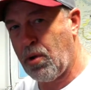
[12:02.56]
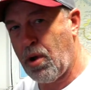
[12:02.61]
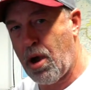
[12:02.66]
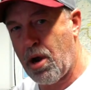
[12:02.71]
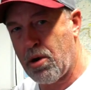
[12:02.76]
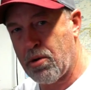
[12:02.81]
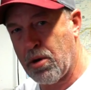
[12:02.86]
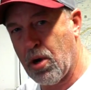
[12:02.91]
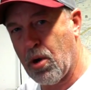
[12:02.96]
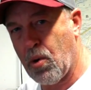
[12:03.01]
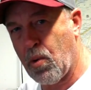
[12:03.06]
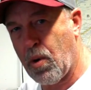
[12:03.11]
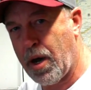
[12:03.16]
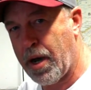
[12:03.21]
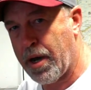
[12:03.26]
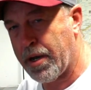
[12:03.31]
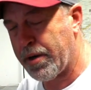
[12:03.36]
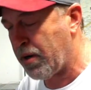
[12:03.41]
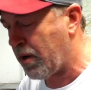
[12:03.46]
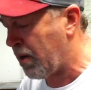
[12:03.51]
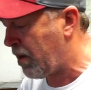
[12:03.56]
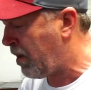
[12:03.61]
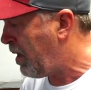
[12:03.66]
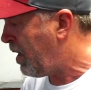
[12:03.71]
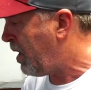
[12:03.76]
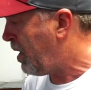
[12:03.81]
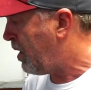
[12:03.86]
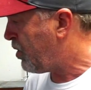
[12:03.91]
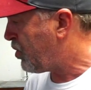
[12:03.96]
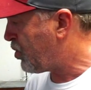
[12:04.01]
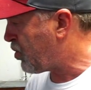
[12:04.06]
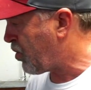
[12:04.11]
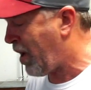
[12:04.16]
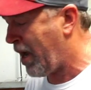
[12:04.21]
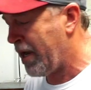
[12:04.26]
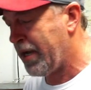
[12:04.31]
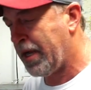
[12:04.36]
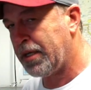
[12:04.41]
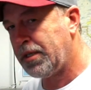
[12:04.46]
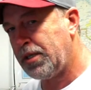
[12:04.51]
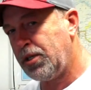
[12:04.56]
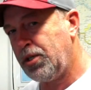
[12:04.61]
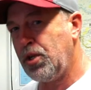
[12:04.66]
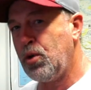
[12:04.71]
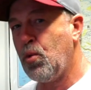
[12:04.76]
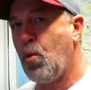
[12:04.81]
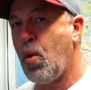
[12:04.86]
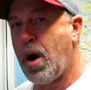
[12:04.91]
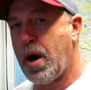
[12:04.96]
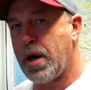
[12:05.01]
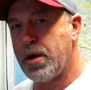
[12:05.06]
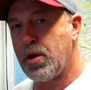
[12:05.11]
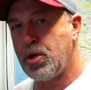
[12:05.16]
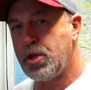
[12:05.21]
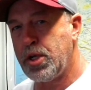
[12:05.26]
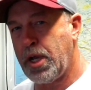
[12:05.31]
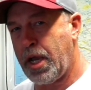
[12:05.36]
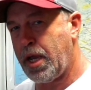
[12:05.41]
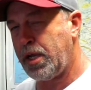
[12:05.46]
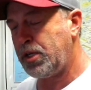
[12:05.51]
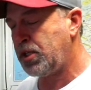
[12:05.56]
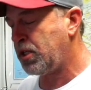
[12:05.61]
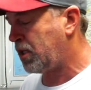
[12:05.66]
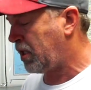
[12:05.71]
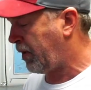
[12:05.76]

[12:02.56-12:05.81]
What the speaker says: RO water. Try not to do water changes.